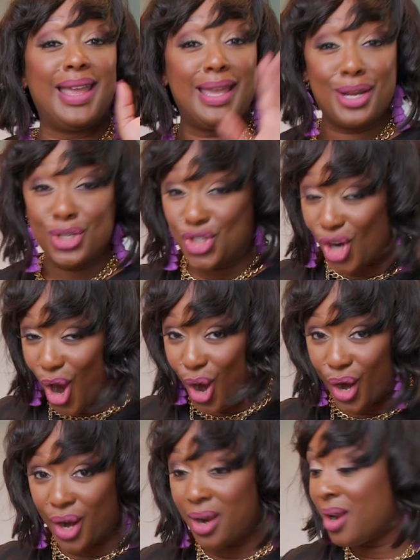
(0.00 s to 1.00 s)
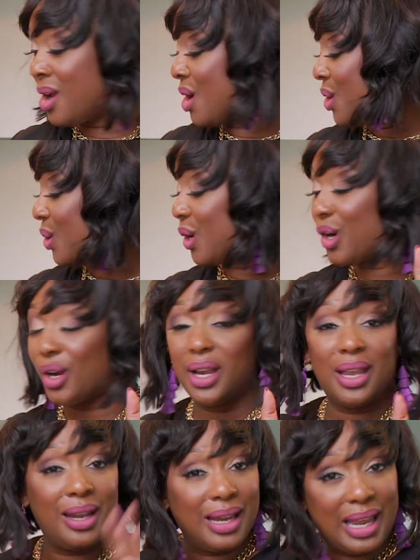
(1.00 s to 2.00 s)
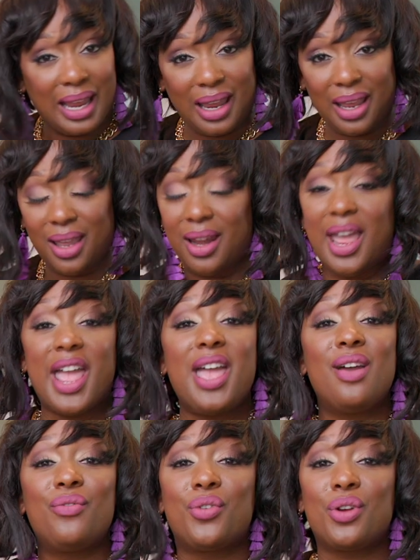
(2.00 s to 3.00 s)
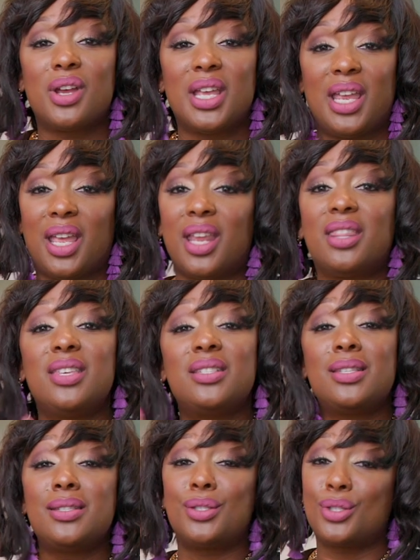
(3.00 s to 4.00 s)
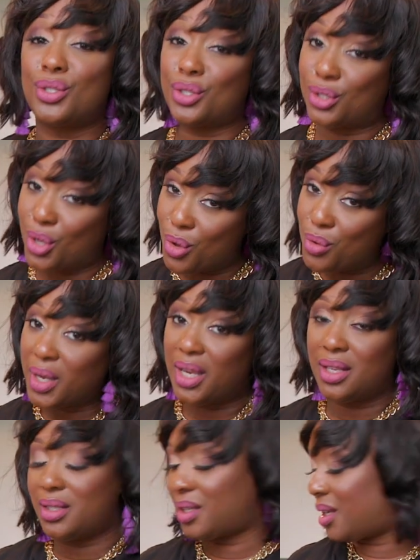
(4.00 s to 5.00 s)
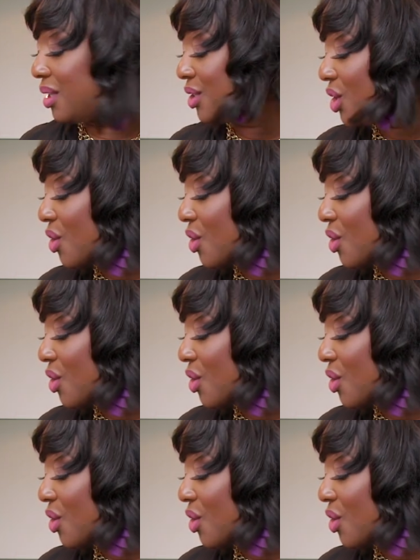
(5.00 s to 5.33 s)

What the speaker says: in a jar or in a can ever again. This is so easy,